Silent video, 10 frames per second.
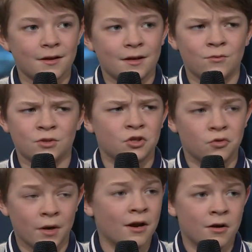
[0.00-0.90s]
Mm. It was a
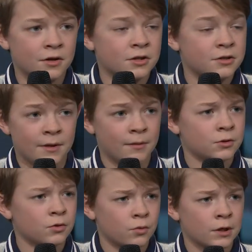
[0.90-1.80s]
great honor to be able
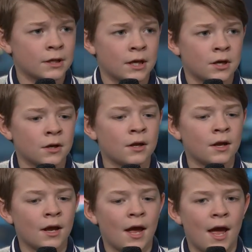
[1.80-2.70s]
to work there,
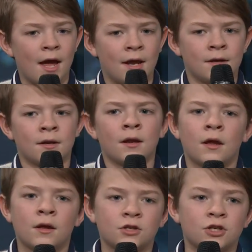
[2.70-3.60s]
mm. and
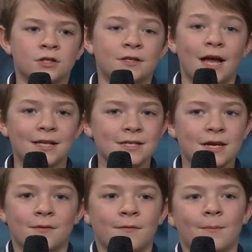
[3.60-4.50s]
just that's
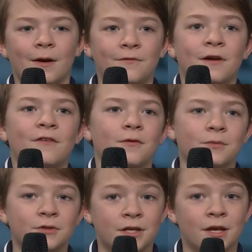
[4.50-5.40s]
like my favorite
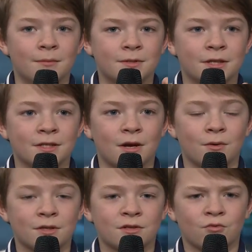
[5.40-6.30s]
museum since I
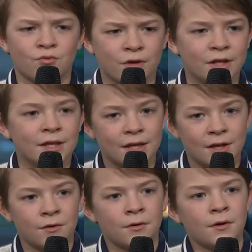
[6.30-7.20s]
was really
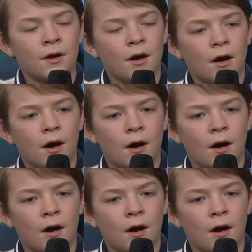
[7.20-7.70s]
little. Mm.